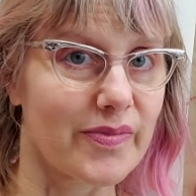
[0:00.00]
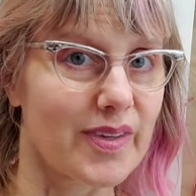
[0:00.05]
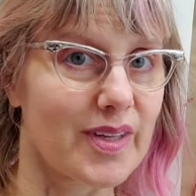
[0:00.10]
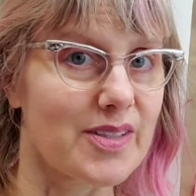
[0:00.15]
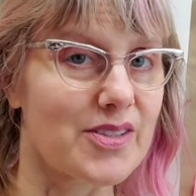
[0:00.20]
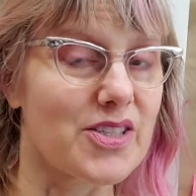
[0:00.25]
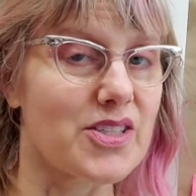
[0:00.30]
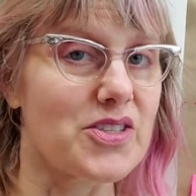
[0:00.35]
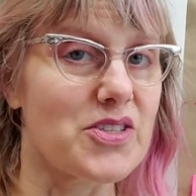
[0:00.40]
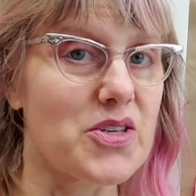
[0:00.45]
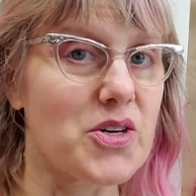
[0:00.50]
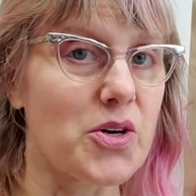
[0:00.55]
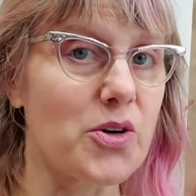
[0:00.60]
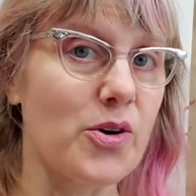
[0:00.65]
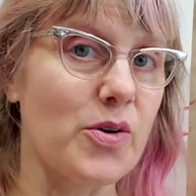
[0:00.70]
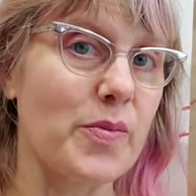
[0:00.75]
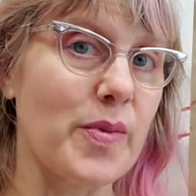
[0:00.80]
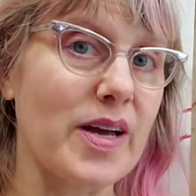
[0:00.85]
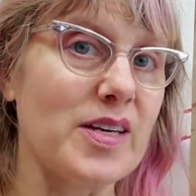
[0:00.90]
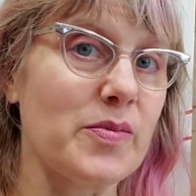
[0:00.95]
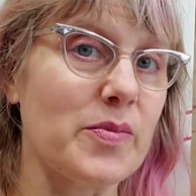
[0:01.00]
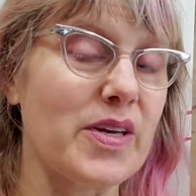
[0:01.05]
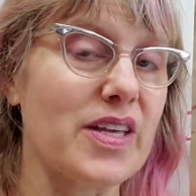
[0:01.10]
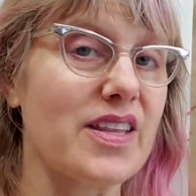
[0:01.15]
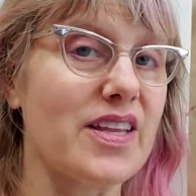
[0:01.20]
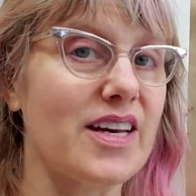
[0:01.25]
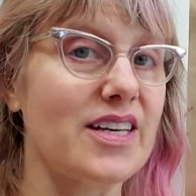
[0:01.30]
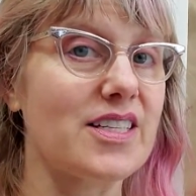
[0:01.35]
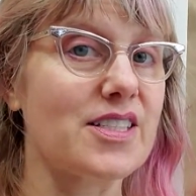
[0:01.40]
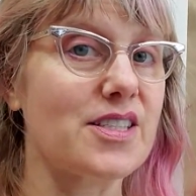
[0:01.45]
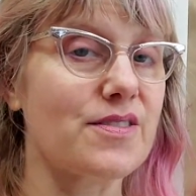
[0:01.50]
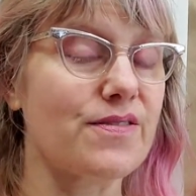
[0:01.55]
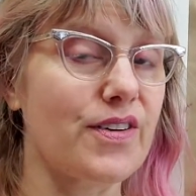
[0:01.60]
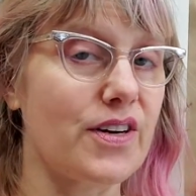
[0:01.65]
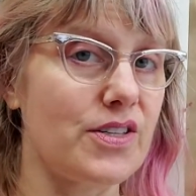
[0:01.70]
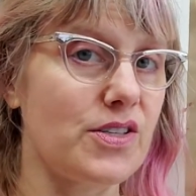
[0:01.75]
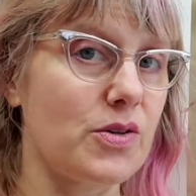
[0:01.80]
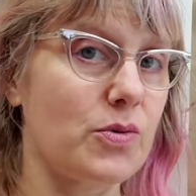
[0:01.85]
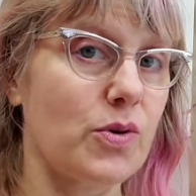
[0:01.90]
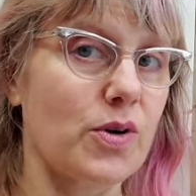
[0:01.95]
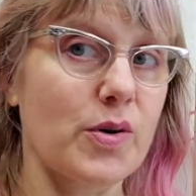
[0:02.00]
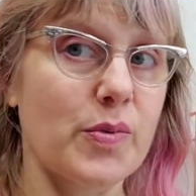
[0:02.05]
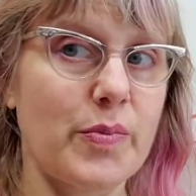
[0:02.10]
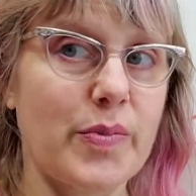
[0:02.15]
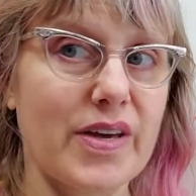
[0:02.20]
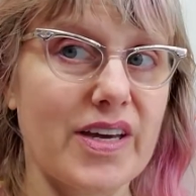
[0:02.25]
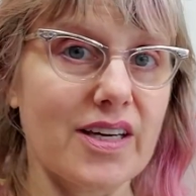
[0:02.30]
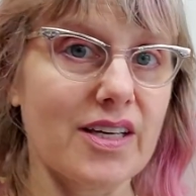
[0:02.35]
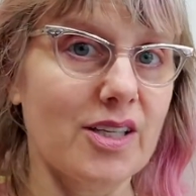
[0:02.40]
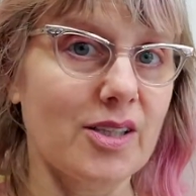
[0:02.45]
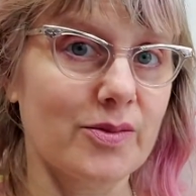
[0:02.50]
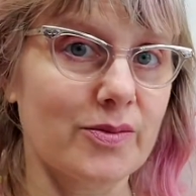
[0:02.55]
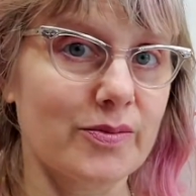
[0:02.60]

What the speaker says: Just to remind me that it's fun to work big.